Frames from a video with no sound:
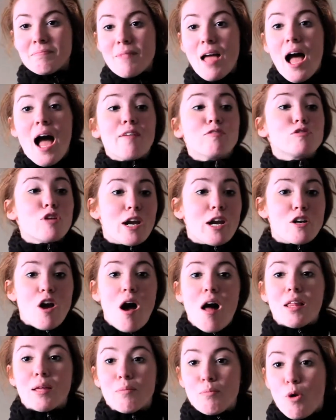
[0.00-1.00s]
I've tried
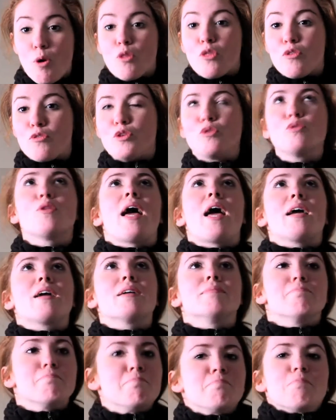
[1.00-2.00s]
calling both of you like
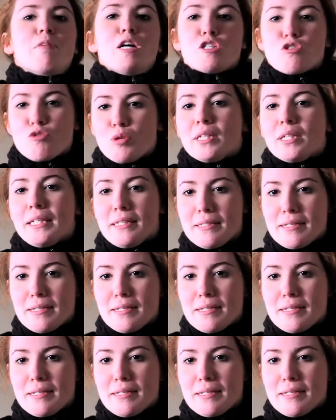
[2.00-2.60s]
a trillion